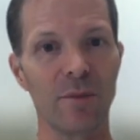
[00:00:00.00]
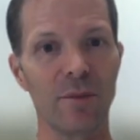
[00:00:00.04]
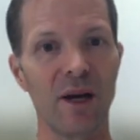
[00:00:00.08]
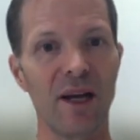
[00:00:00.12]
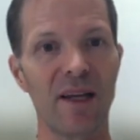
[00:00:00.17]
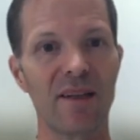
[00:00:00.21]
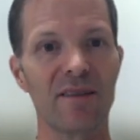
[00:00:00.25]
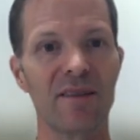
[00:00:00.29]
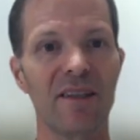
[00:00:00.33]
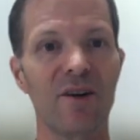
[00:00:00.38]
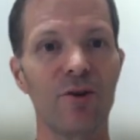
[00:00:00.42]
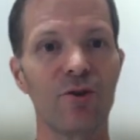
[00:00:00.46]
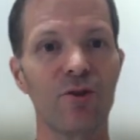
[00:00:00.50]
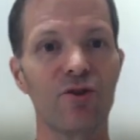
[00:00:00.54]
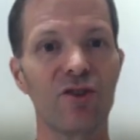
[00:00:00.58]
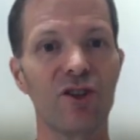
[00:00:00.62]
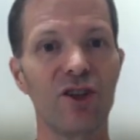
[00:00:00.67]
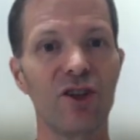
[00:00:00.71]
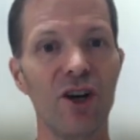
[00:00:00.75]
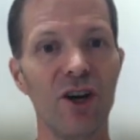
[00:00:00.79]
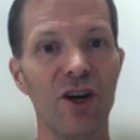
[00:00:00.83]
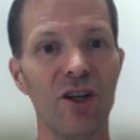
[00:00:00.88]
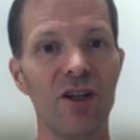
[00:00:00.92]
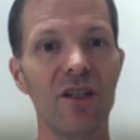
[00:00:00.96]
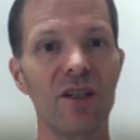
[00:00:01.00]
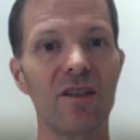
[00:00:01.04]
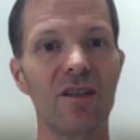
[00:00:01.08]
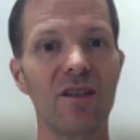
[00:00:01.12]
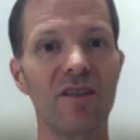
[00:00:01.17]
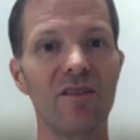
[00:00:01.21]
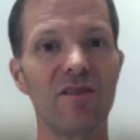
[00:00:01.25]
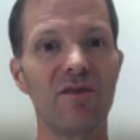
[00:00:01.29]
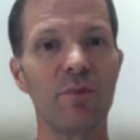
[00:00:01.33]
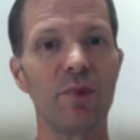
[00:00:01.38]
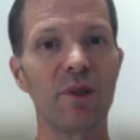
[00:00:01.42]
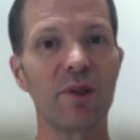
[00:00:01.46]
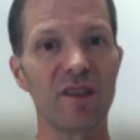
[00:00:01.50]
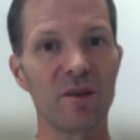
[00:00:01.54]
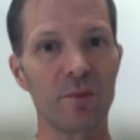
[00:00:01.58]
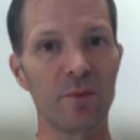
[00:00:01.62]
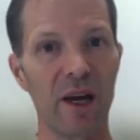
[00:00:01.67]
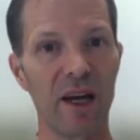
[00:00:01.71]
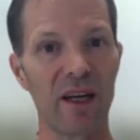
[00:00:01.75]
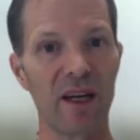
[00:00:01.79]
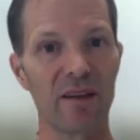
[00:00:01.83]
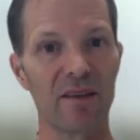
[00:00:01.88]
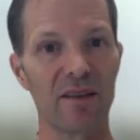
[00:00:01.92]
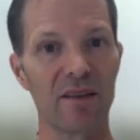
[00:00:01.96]
has an alternative
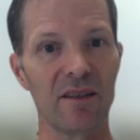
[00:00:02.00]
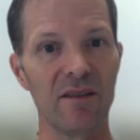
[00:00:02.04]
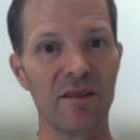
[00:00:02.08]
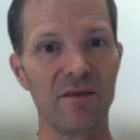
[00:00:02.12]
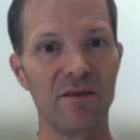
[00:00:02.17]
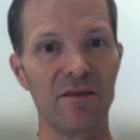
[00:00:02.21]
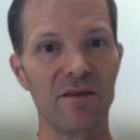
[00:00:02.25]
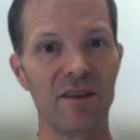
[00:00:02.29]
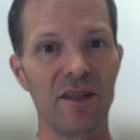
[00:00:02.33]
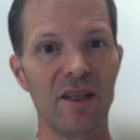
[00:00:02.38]
perspective